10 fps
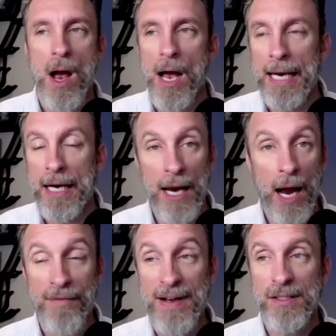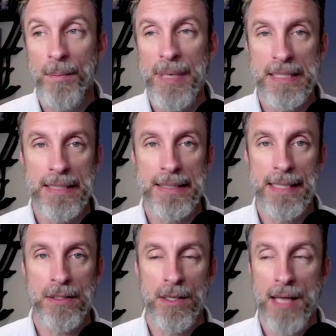Here, I found some
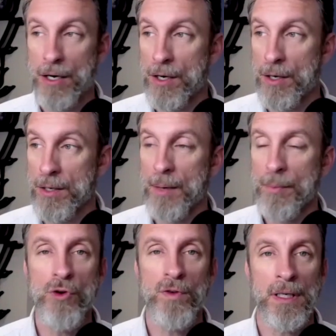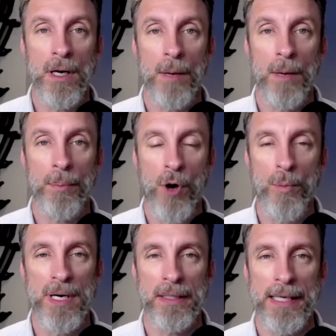businesses that are, that are moving
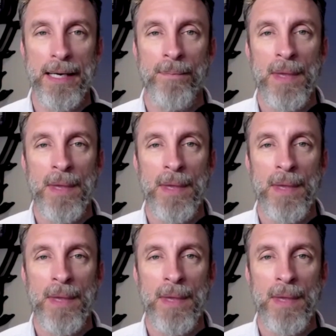appropriately.